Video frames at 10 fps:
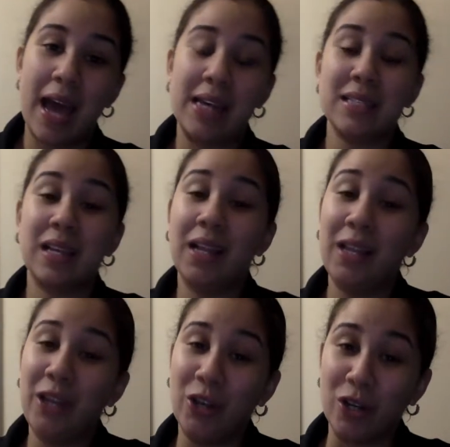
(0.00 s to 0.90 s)
as
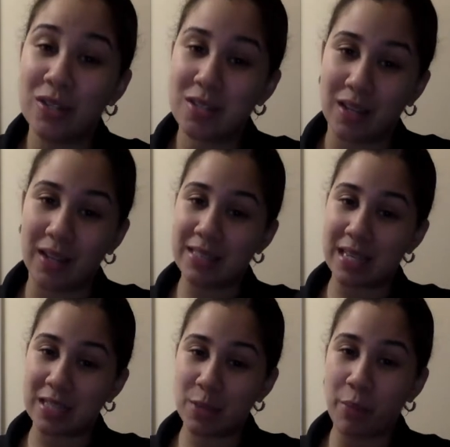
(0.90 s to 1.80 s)
cleaners, unless
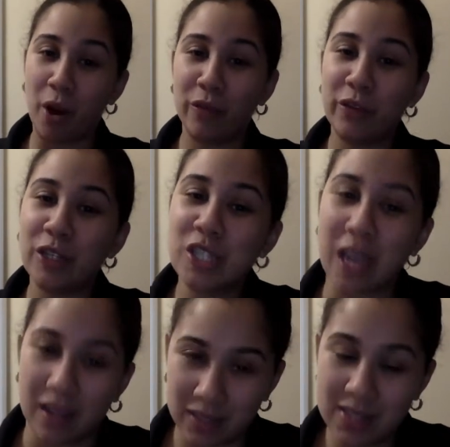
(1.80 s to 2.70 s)
that's a part of your
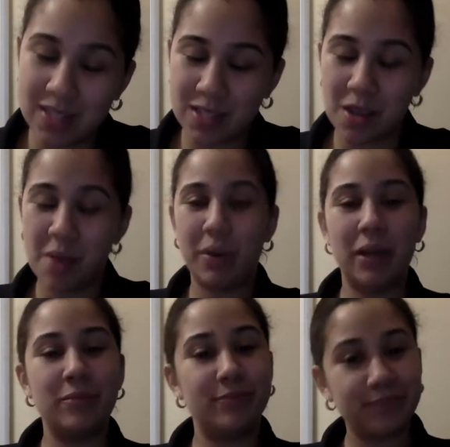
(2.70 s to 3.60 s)
checklist,
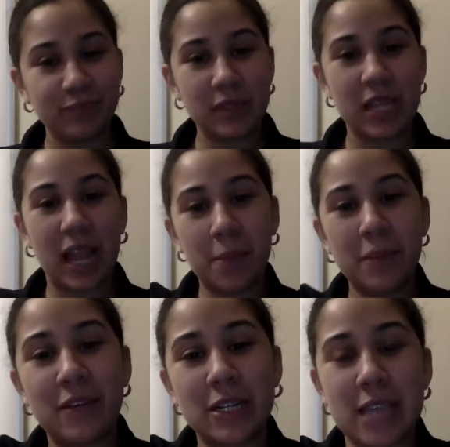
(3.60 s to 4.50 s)
but that can
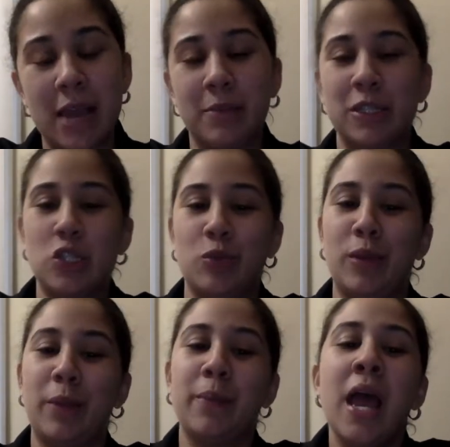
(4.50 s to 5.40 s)
be very time consuming.